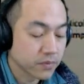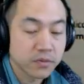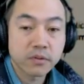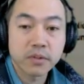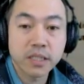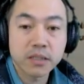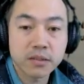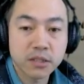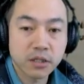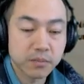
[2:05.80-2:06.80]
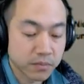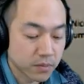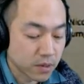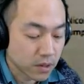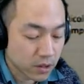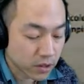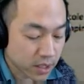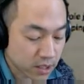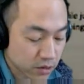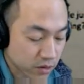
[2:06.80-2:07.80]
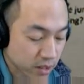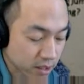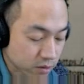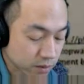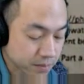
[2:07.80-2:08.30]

Right, so you guys can do the next one.